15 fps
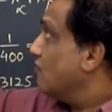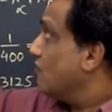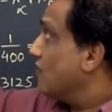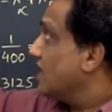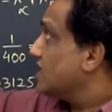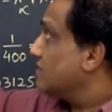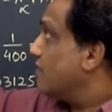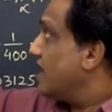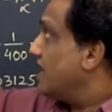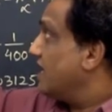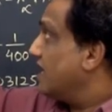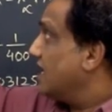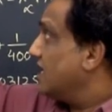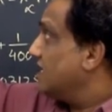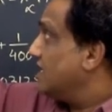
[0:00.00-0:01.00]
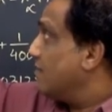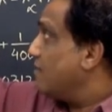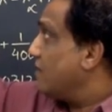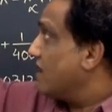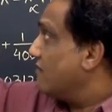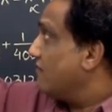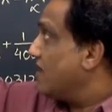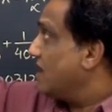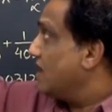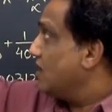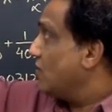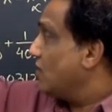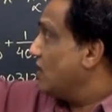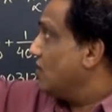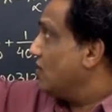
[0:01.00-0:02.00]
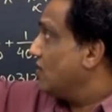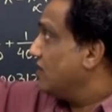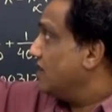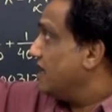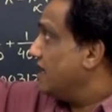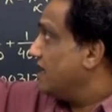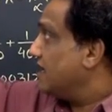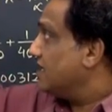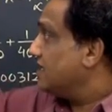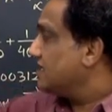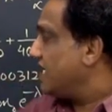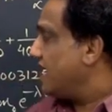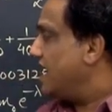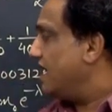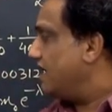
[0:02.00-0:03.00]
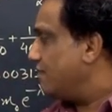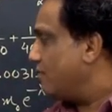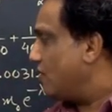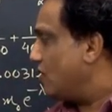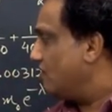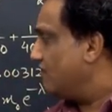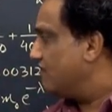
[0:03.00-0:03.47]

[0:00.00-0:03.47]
what is binding energy per one nucleon? It is in